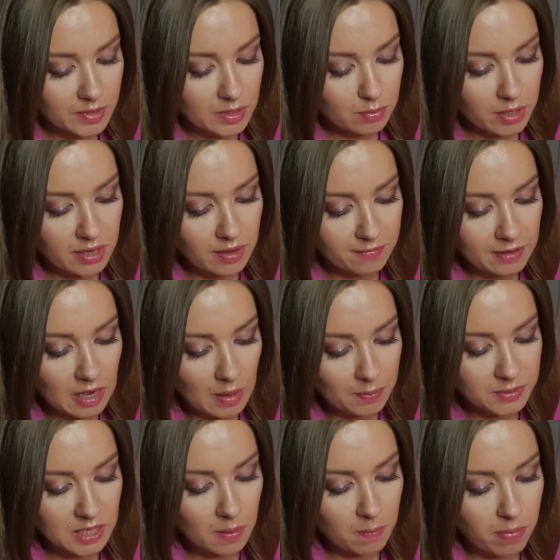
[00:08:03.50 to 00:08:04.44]
Three of
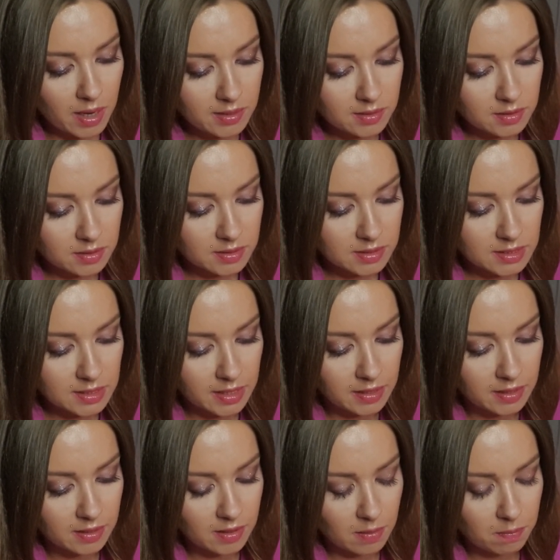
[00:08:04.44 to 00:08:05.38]
Cups, abundance,
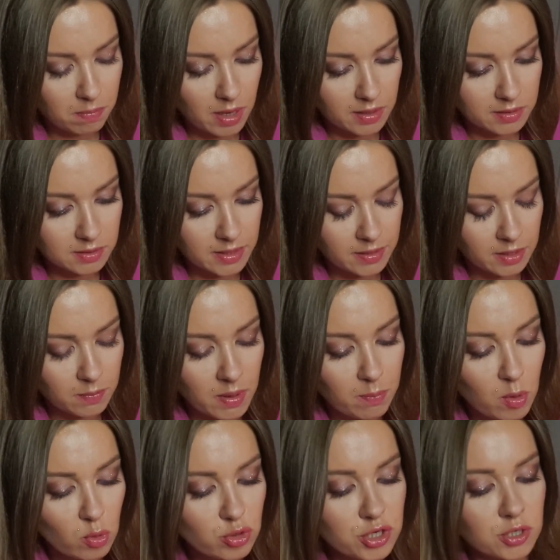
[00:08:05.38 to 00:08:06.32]
and
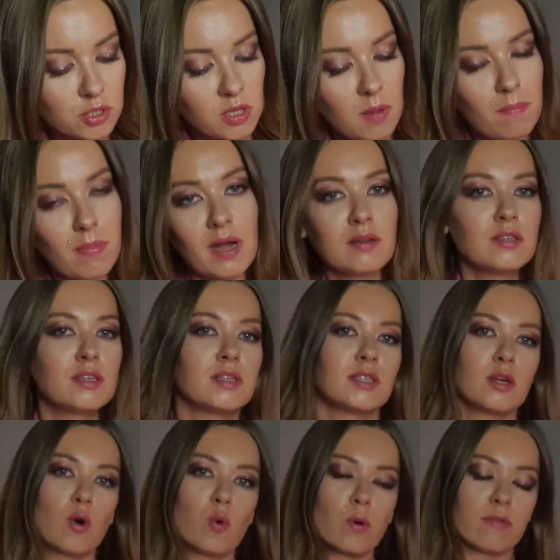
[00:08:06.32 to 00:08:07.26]
emotional
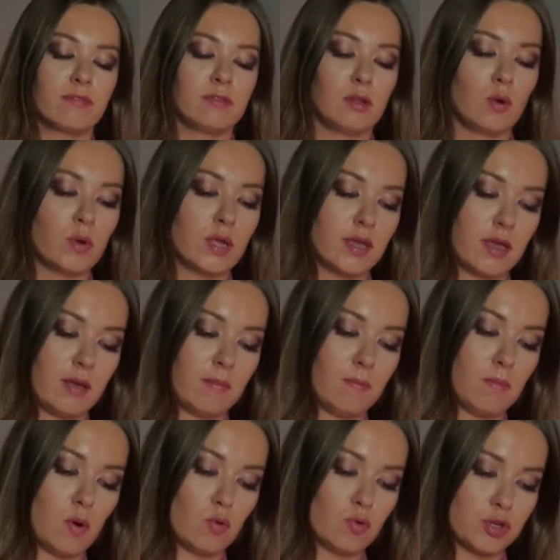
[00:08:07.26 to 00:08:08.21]
abundance, overflowing
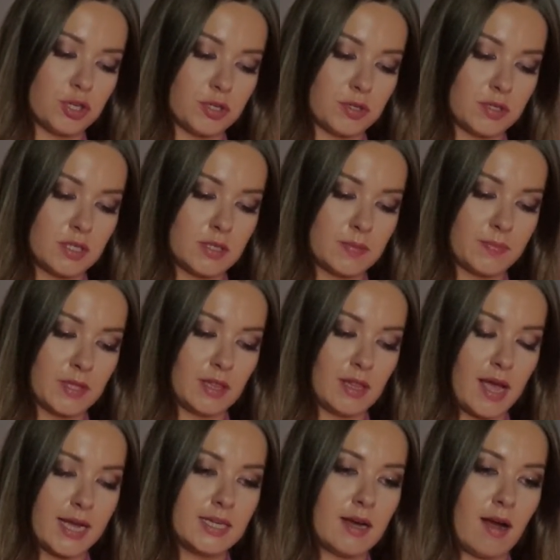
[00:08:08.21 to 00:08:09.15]
emotions,
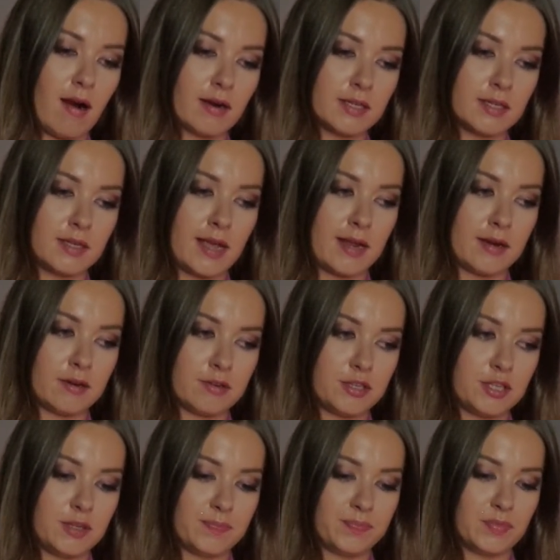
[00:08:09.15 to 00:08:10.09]
light-hearted
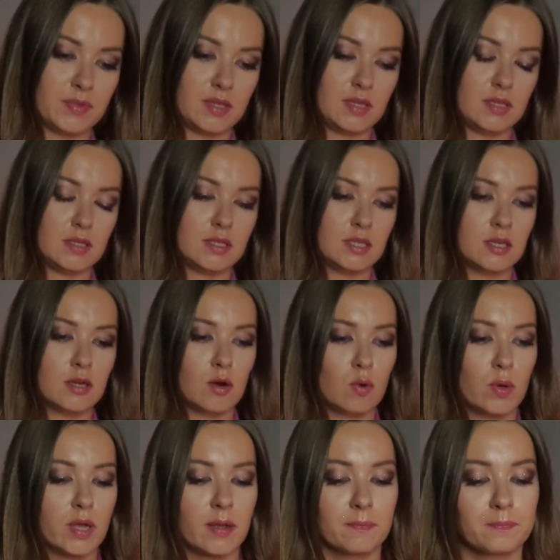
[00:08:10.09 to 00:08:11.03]
energy,
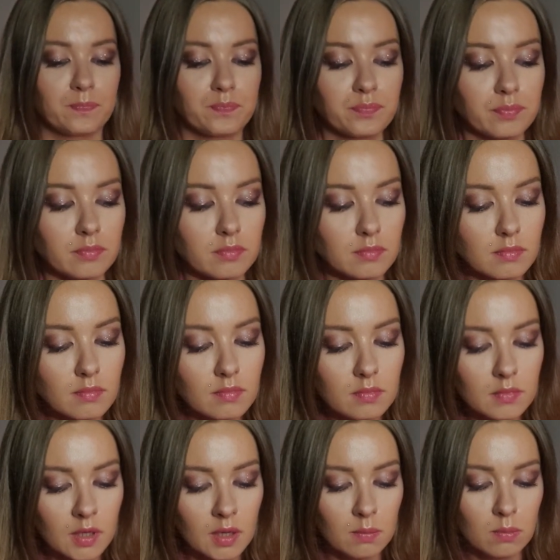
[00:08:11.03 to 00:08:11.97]
easygoing
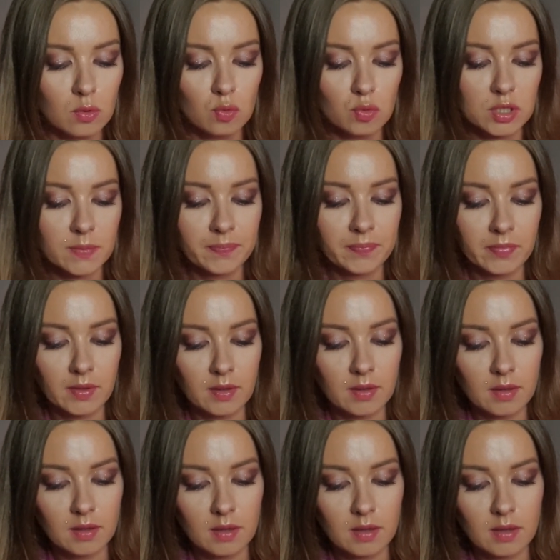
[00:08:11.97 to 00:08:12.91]
mood.
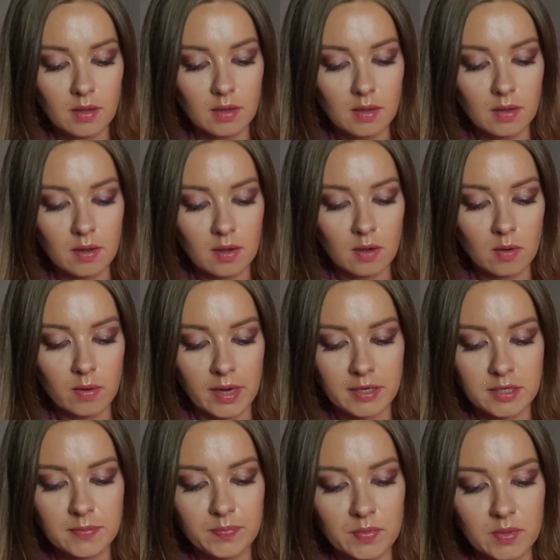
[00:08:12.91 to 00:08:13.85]
All
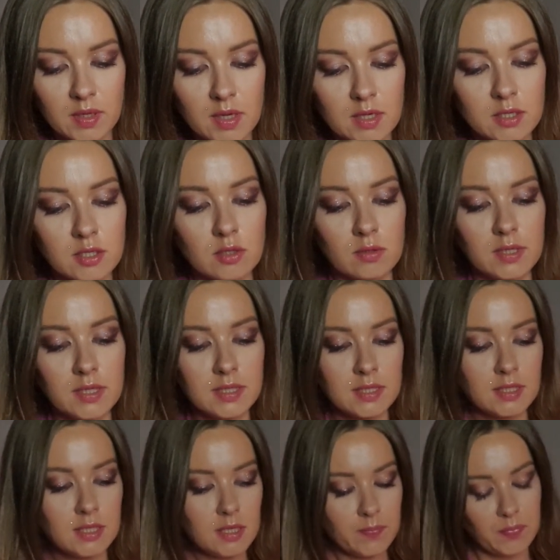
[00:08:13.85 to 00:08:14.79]
right, so
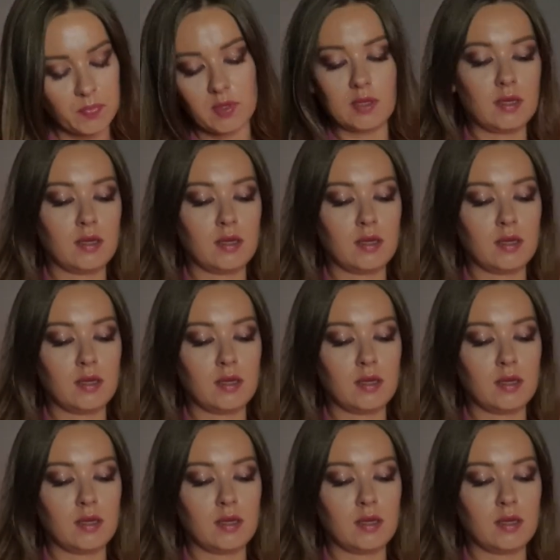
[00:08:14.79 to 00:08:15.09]
let's see